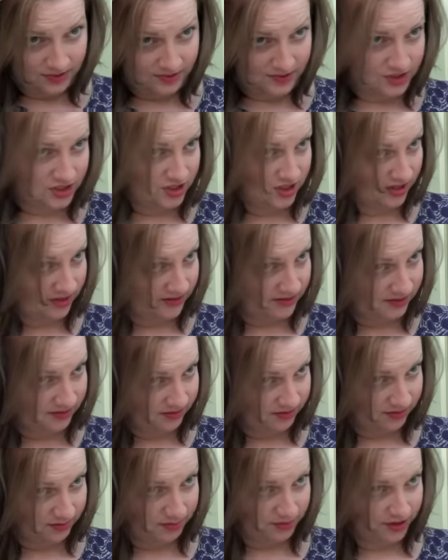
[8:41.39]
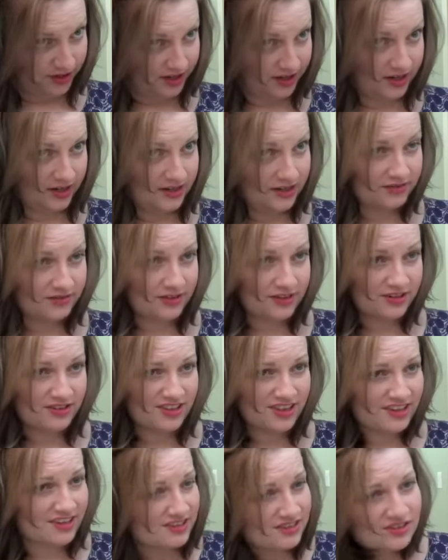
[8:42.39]
chunks of the braid if you
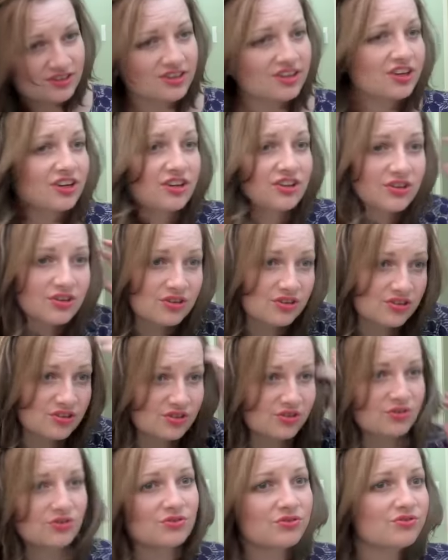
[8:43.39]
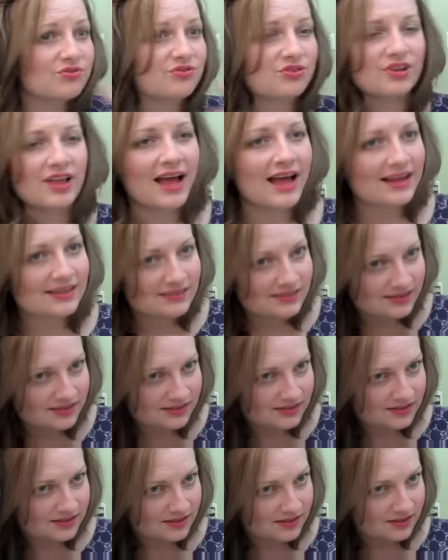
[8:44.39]
think it's looking a little too flat.
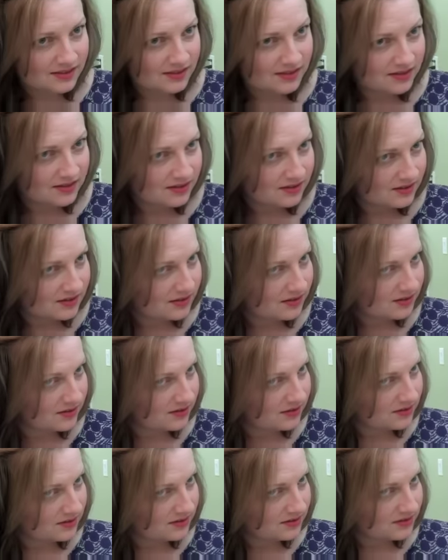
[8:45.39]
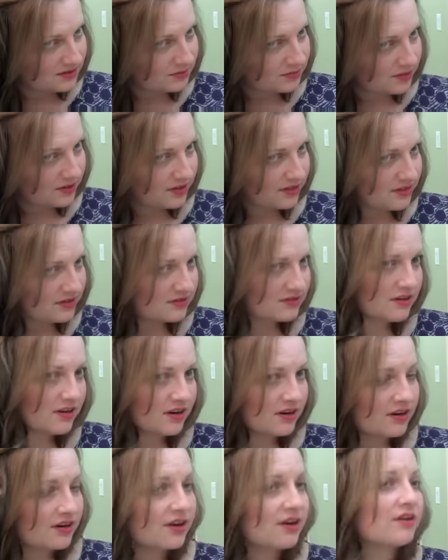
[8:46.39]
Just let this
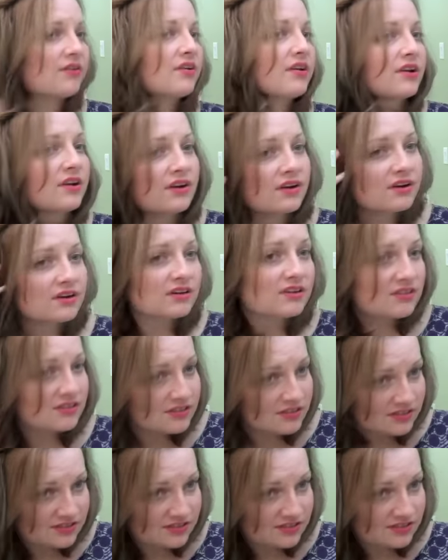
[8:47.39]
hair go here.